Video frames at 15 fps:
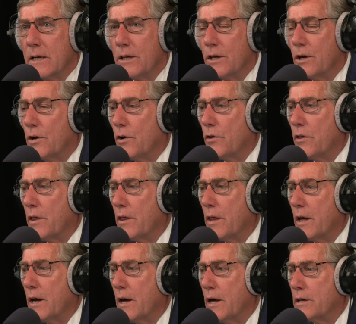you know,
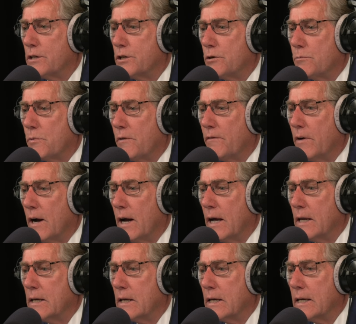uh, to
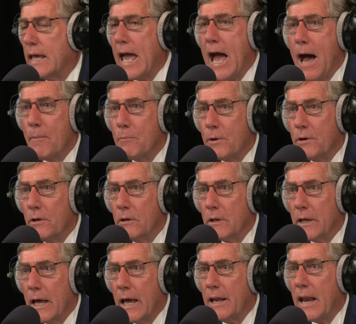provide capital
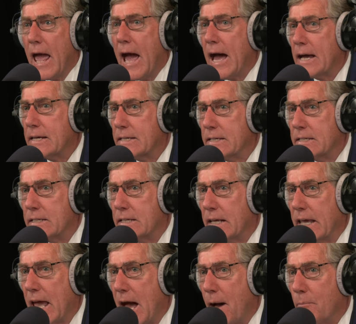and access to
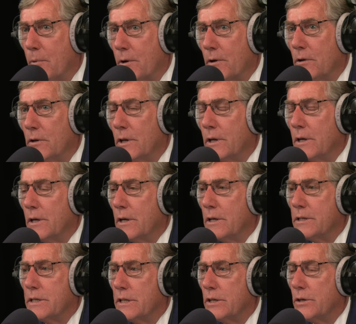capital
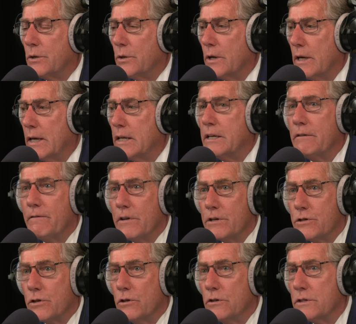to
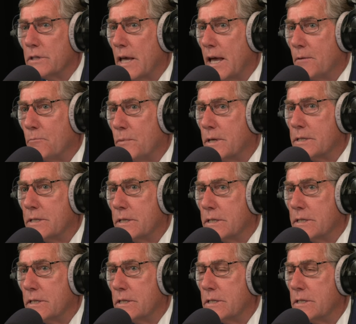individuals and
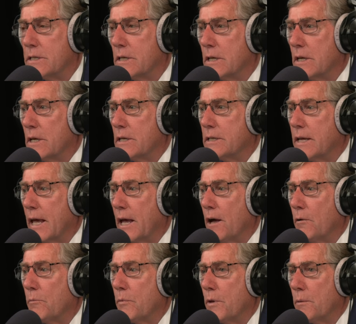businesses, to
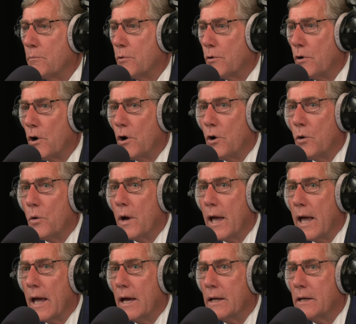help them grow
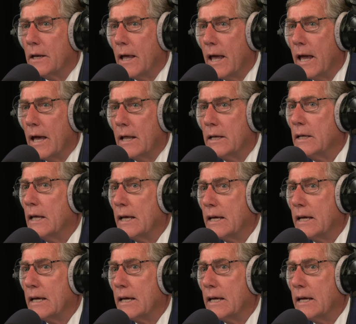and and